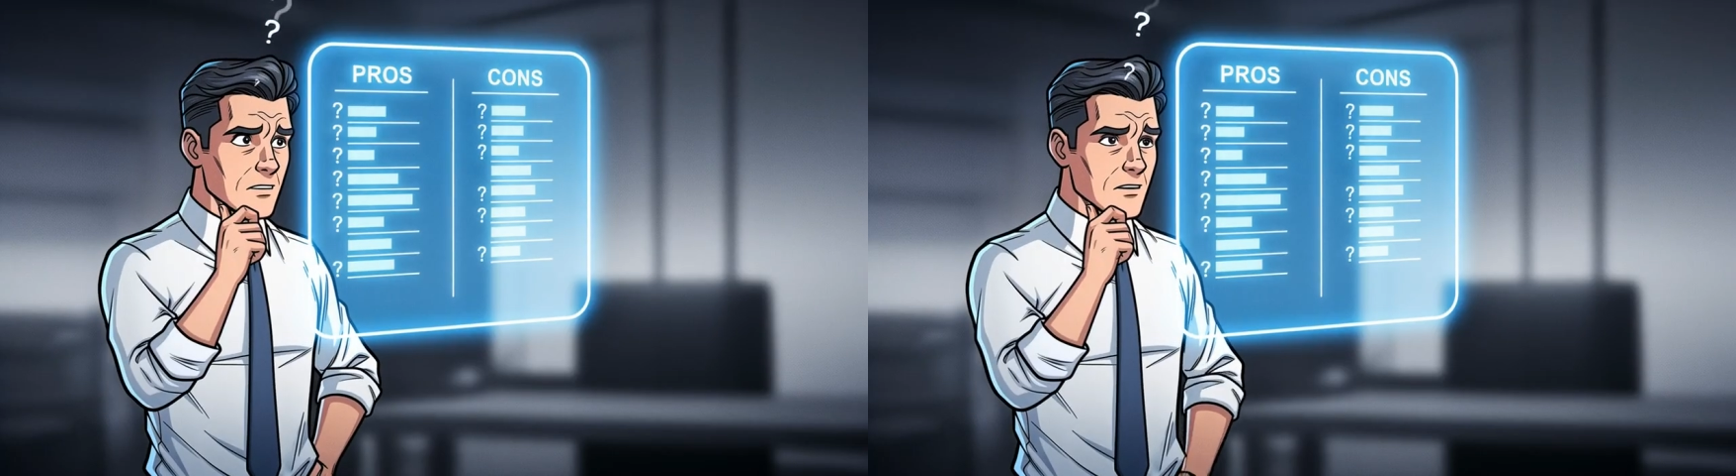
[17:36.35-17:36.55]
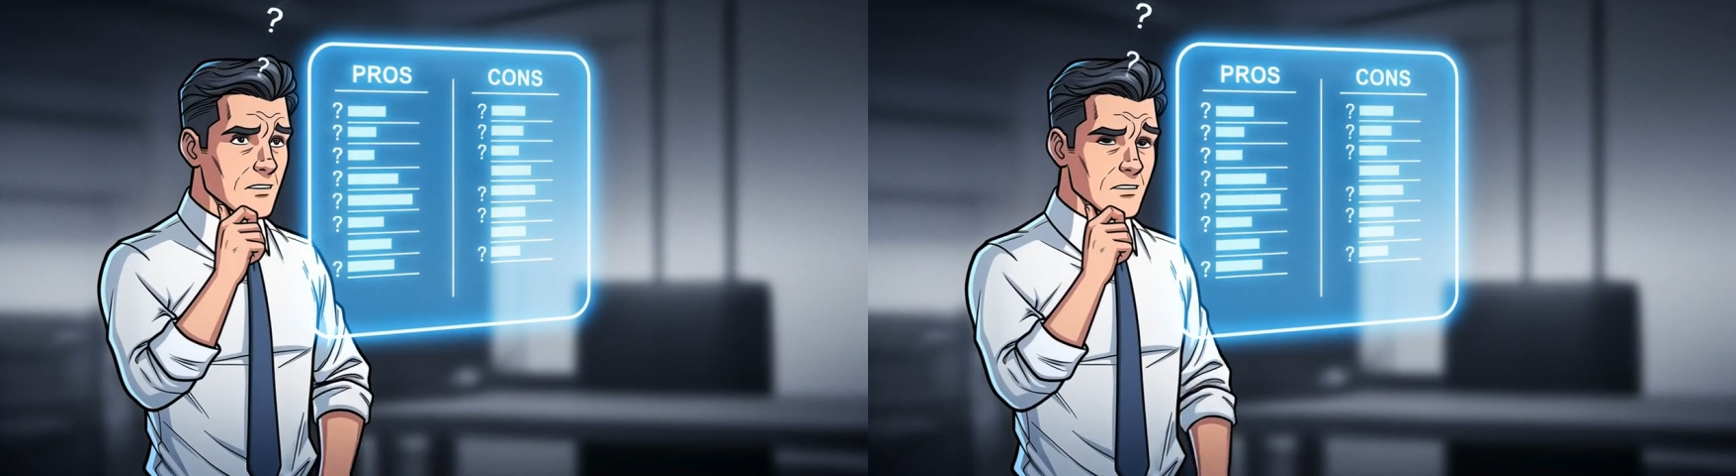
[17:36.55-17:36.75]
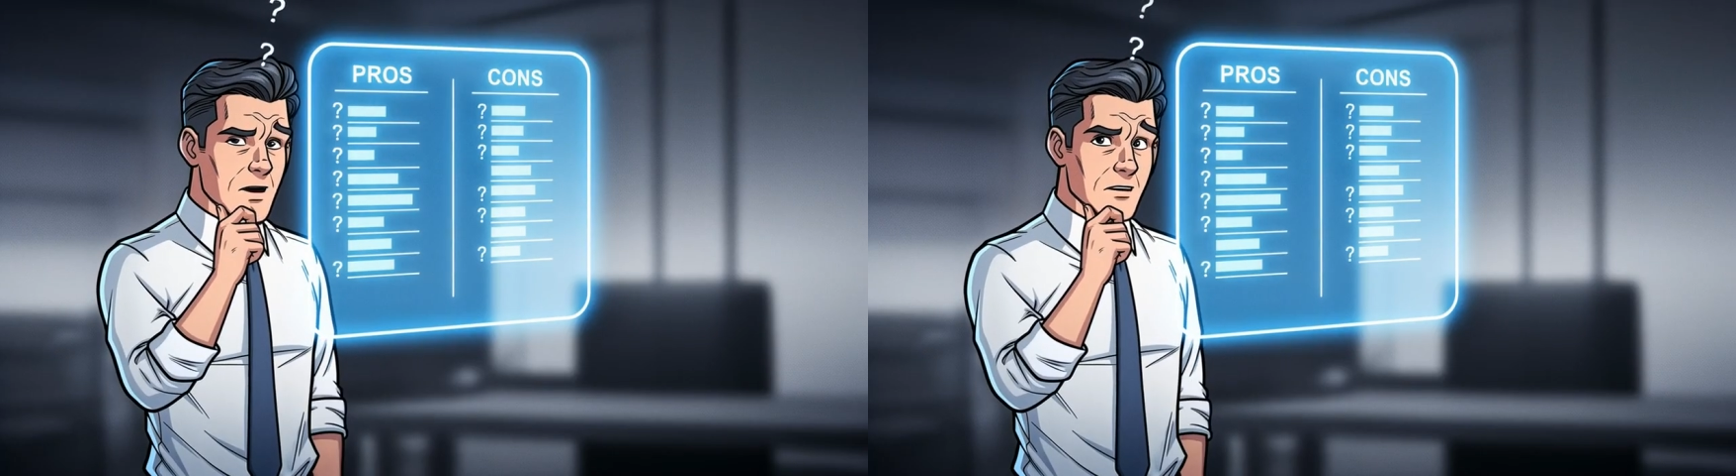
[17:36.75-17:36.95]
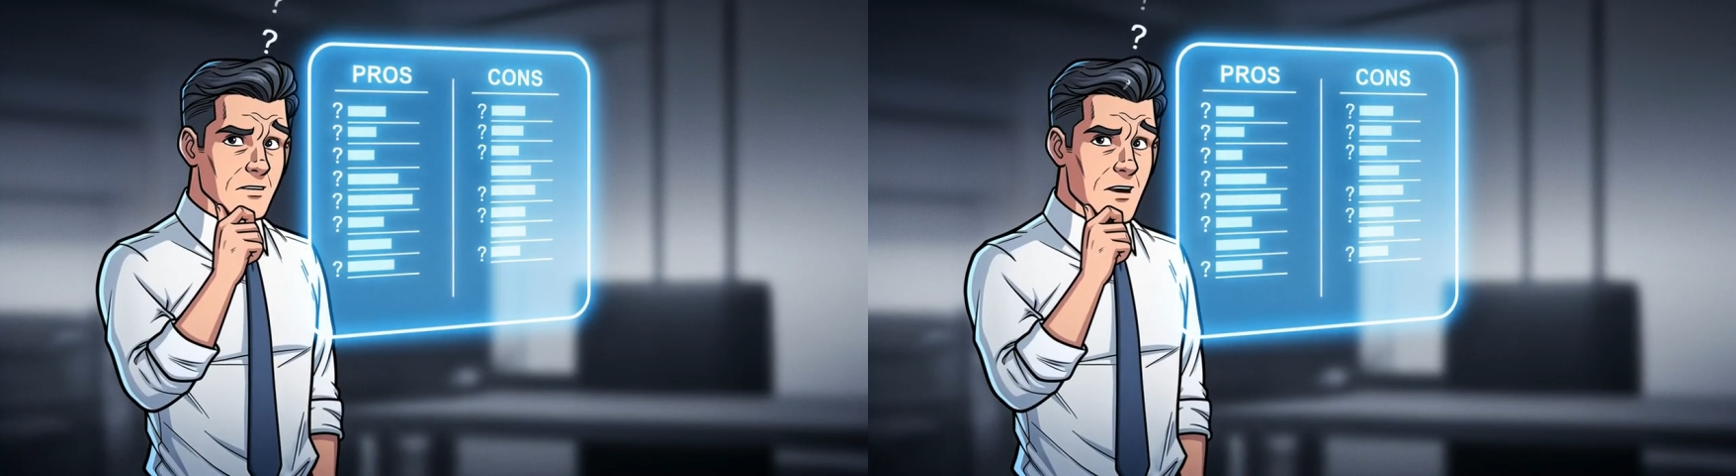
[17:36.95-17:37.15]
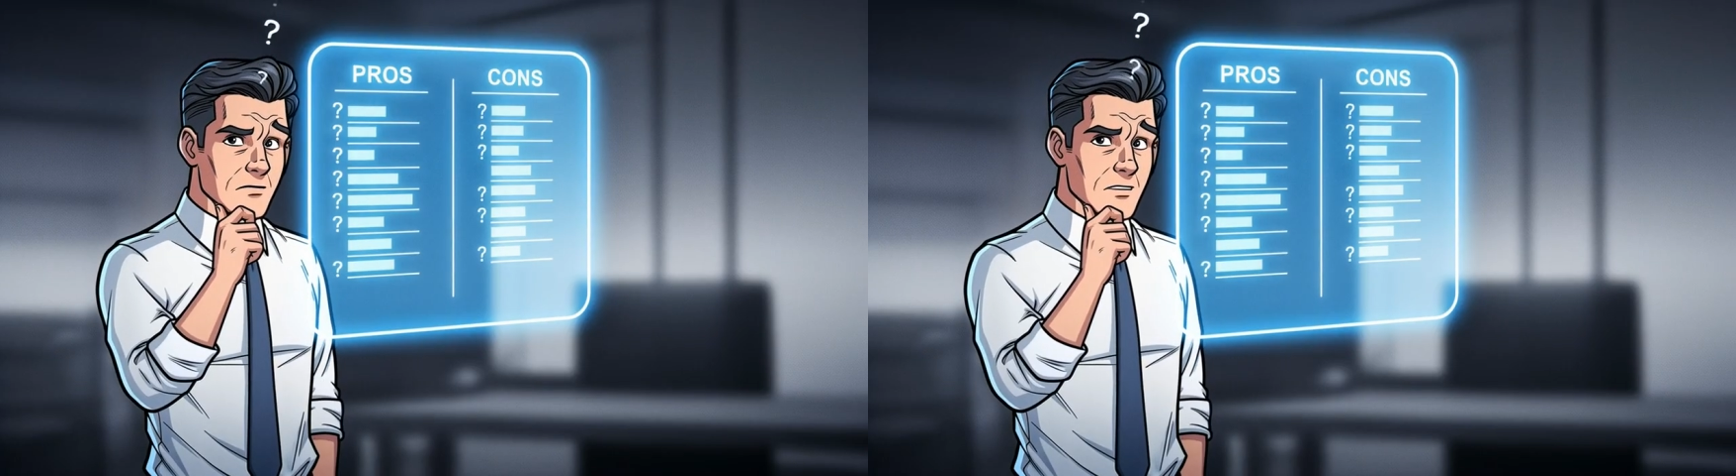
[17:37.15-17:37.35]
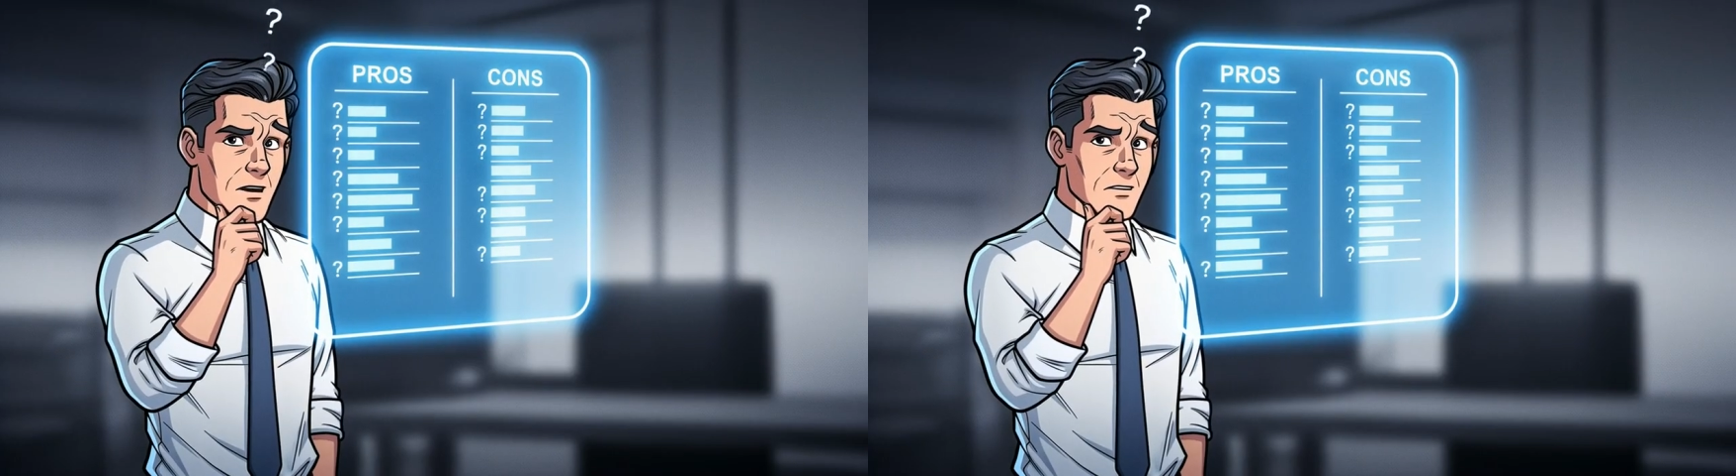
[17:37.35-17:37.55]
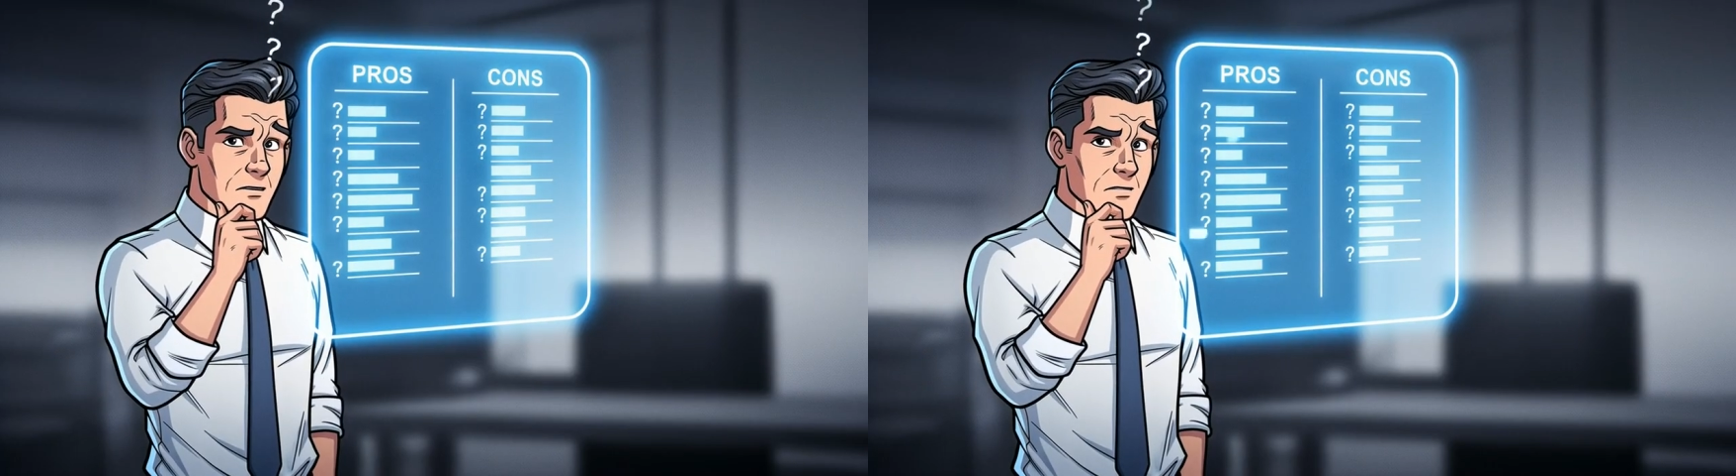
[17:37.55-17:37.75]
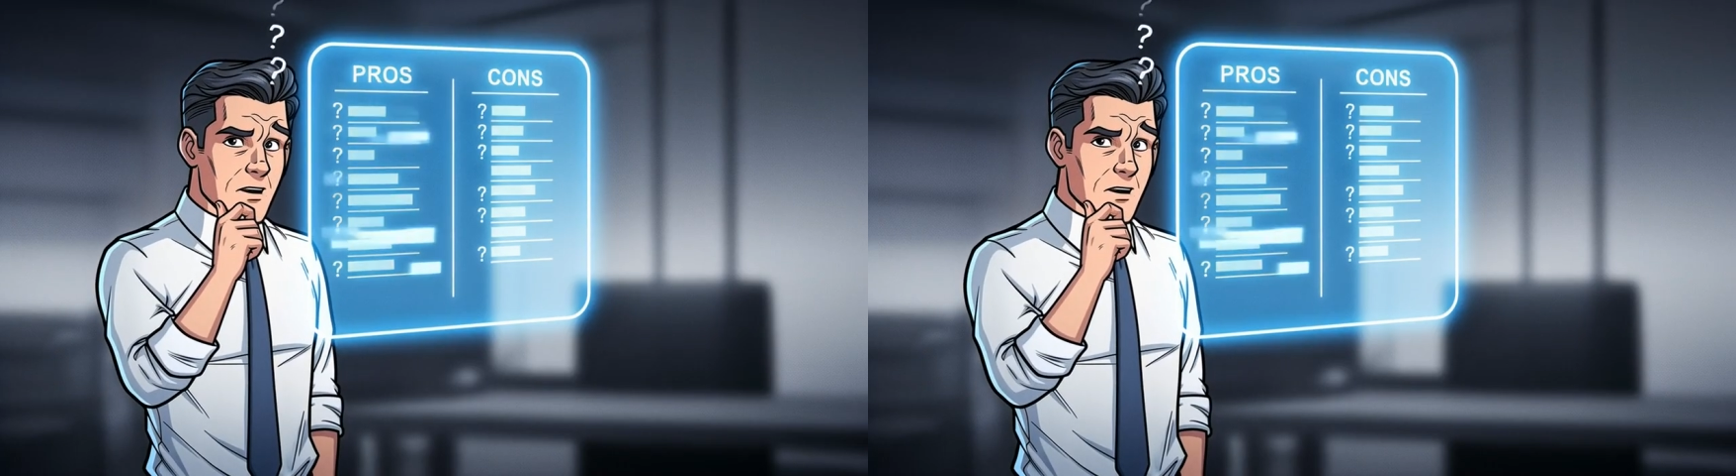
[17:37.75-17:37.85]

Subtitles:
lists fail